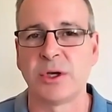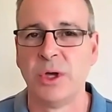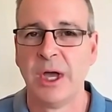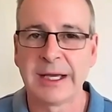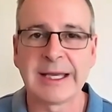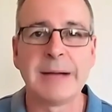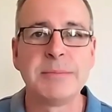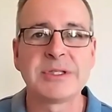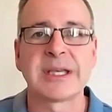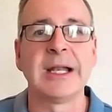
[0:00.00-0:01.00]
So
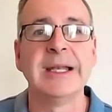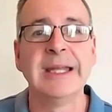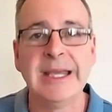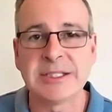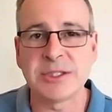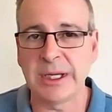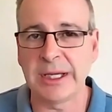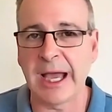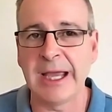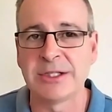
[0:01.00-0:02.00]
governments are going to need to
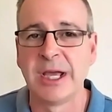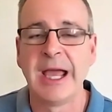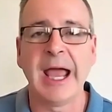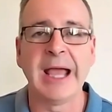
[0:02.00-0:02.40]
engage